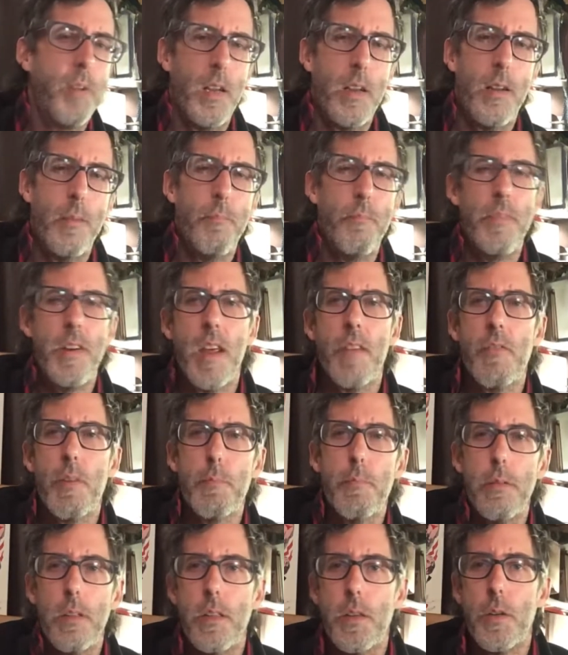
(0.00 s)
navy
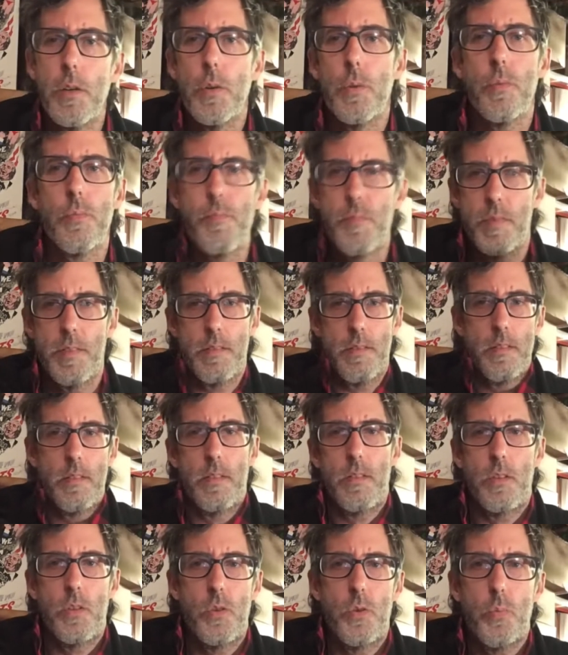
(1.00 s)
blue
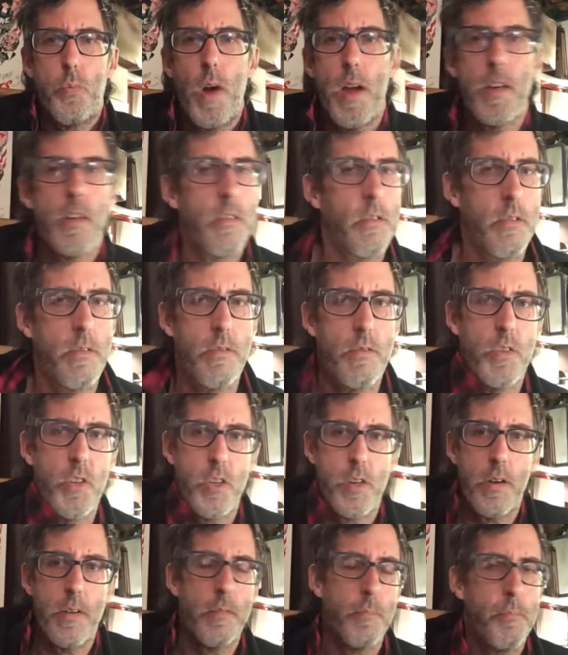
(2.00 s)

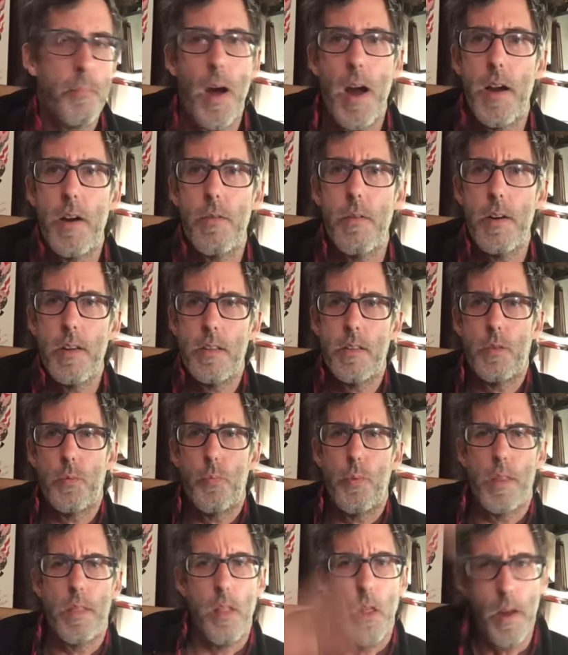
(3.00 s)
sweatshirt pirates
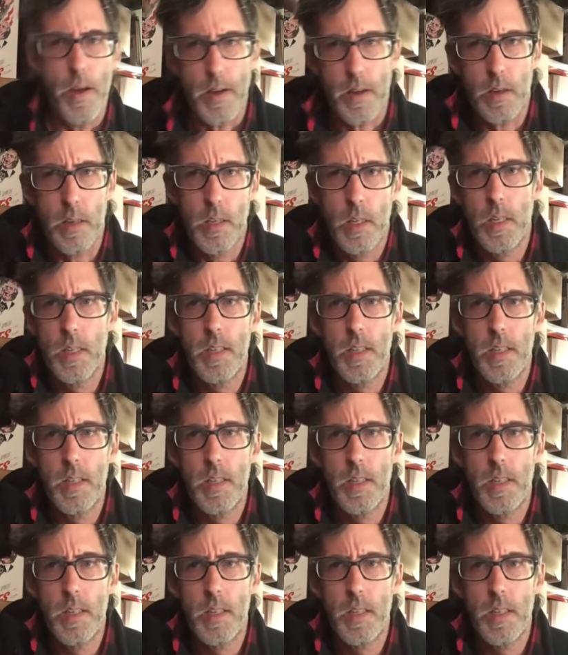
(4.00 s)
with like